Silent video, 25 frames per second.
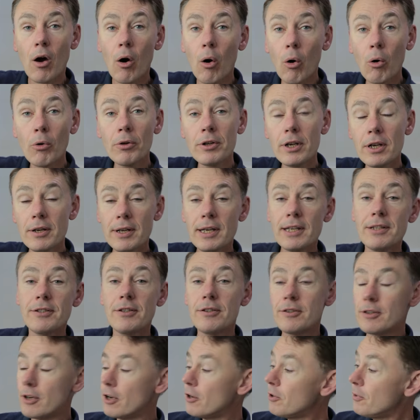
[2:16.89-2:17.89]
All you need to
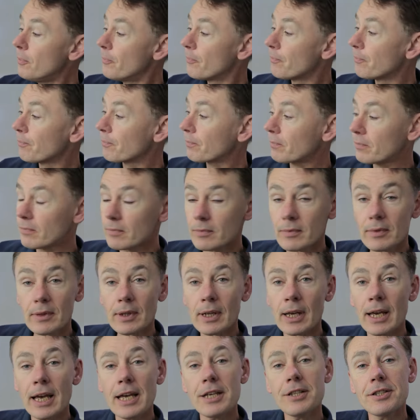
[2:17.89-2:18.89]
do
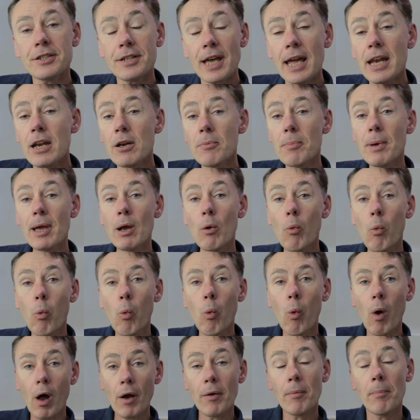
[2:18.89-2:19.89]
is send me
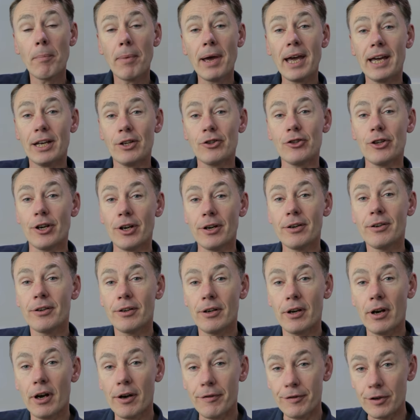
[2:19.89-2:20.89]
one picture
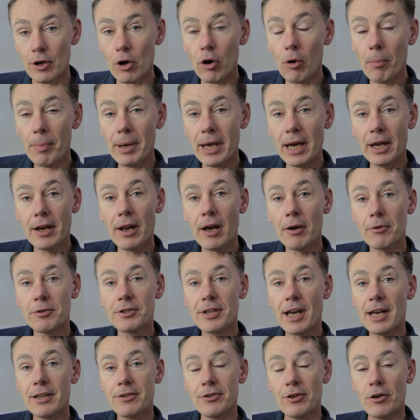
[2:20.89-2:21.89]
of your B&O
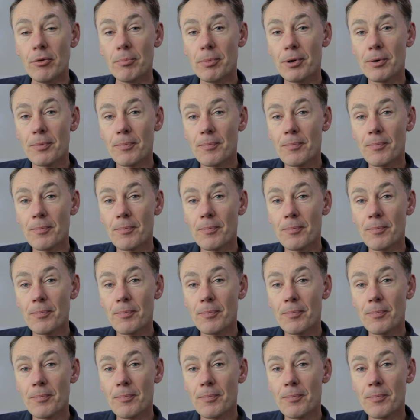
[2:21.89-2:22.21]
setup.